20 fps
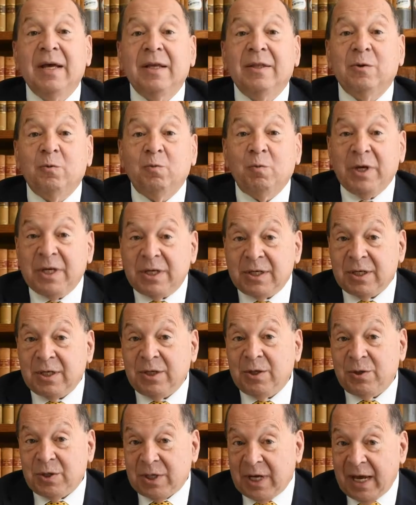The risk
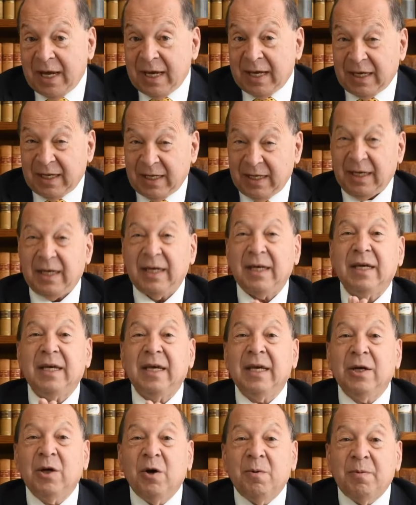you take
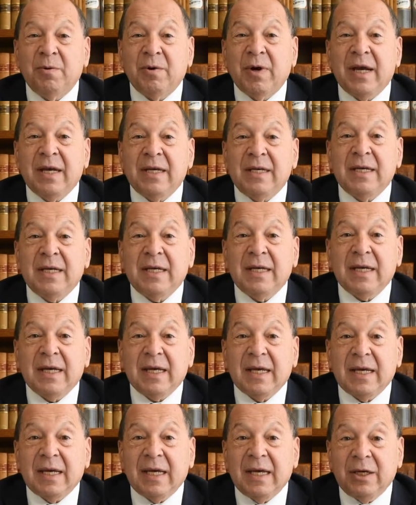in operating
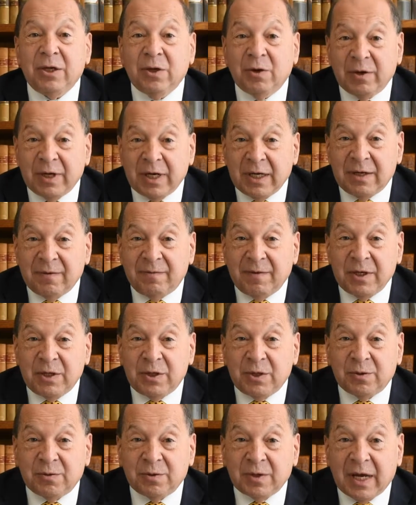in your
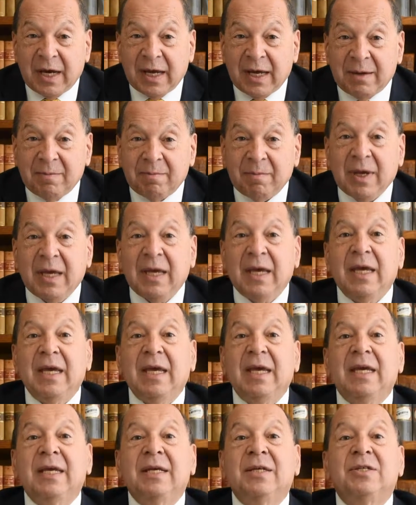individual name
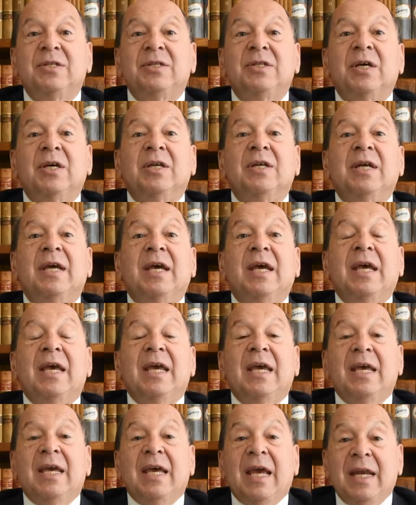is that
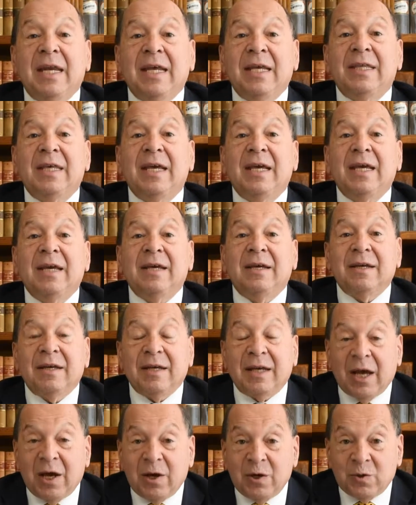anything
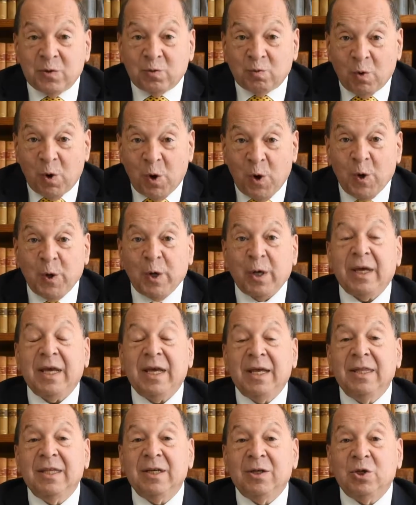goes wrong
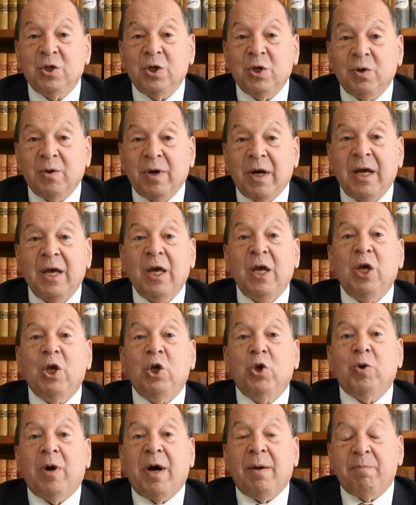in the tour,
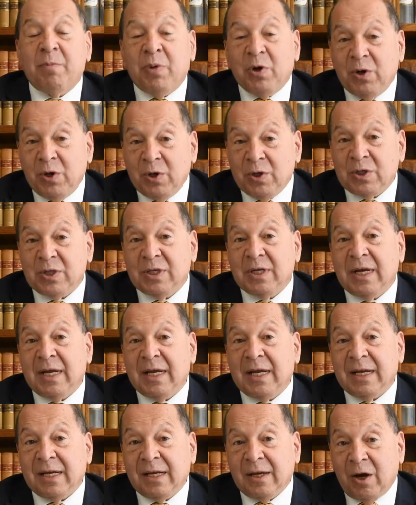you are
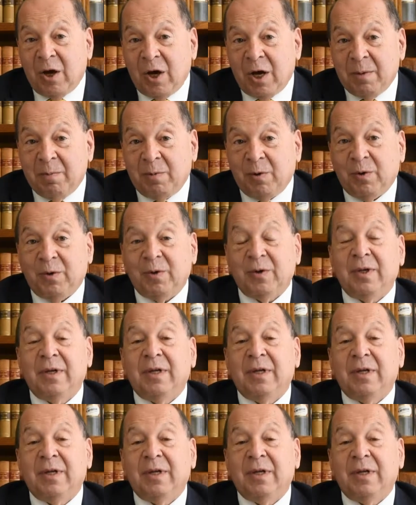personally liable.